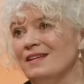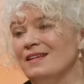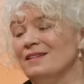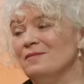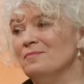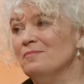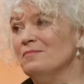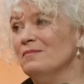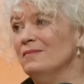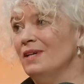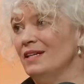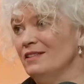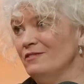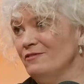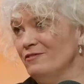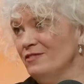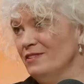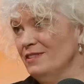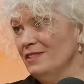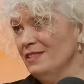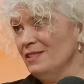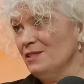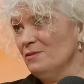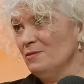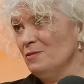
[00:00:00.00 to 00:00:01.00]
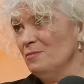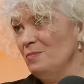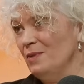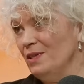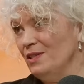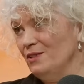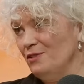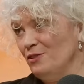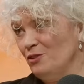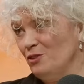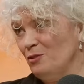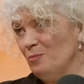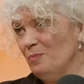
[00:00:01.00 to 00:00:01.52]
then mindfulness would be
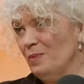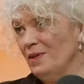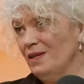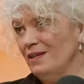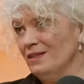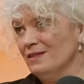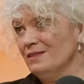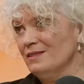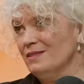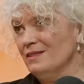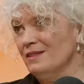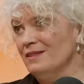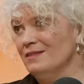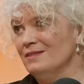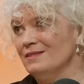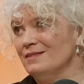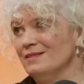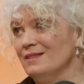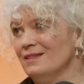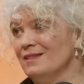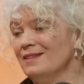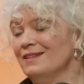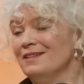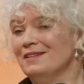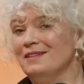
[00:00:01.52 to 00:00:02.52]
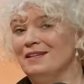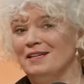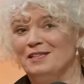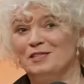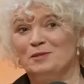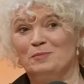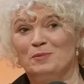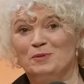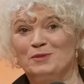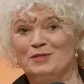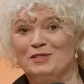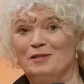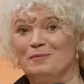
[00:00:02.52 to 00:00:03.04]
another part. And I
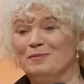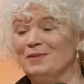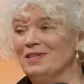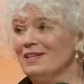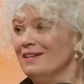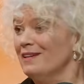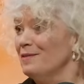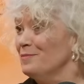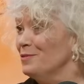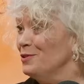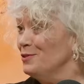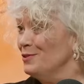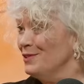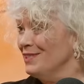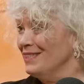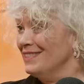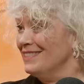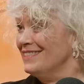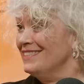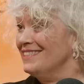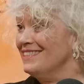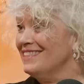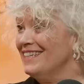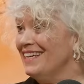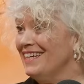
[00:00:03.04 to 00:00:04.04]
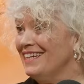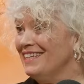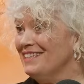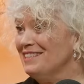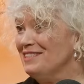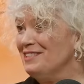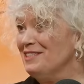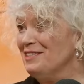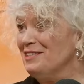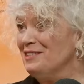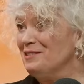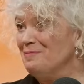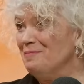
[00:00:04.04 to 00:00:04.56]
suppose something I'm using today
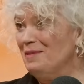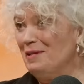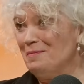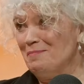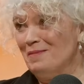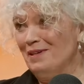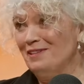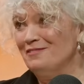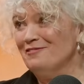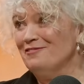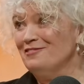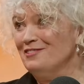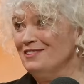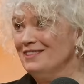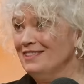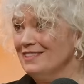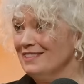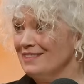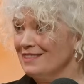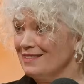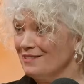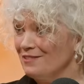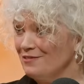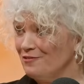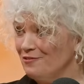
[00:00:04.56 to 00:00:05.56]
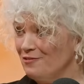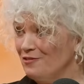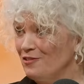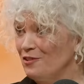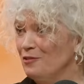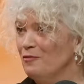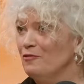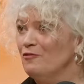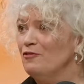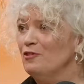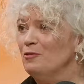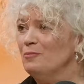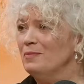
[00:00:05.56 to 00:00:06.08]
is my mindfulness
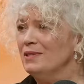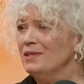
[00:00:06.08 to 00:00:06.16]
for